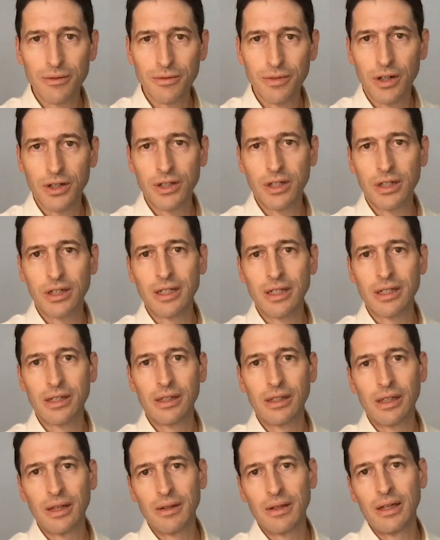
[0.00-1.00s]
function
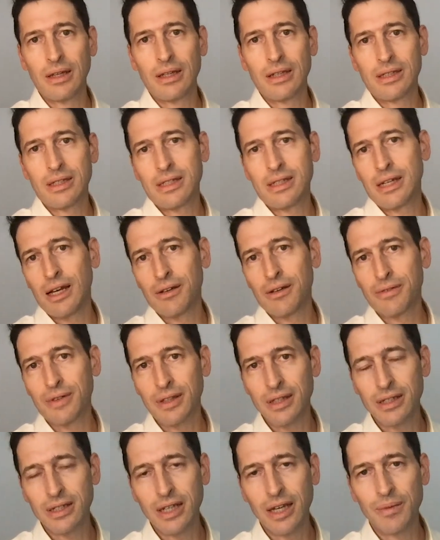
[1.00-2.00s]
itself at
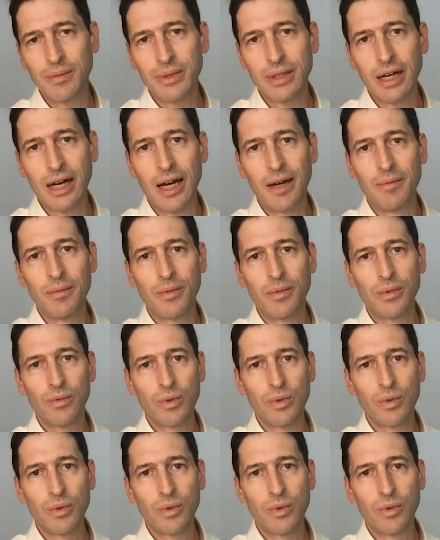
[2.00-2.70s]
the same time.